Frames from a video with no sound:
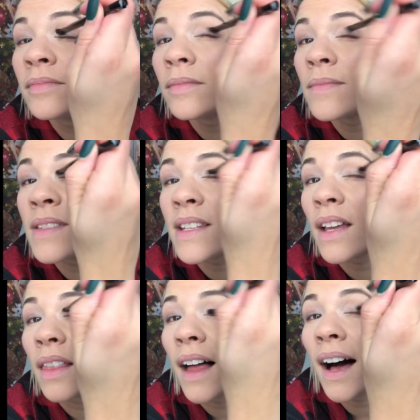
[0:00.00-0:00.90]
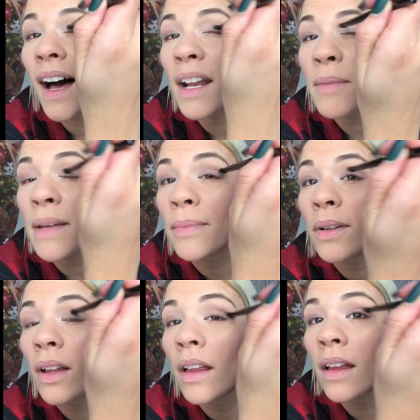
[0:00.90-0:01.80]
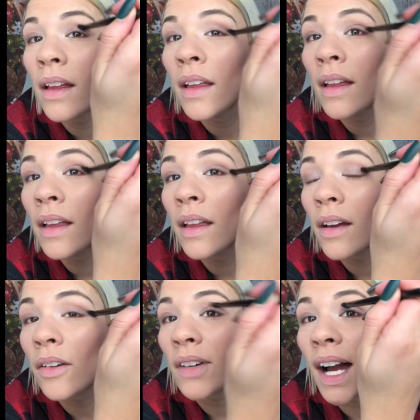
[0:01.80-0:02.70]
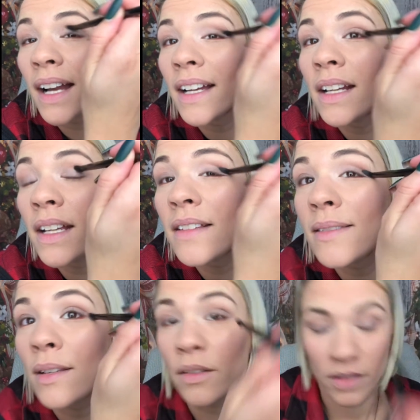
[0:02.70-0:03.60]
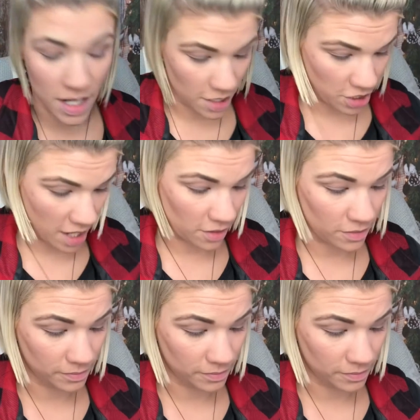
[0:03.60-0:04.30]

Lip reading: see a lot of people rocking silver eyeshadow.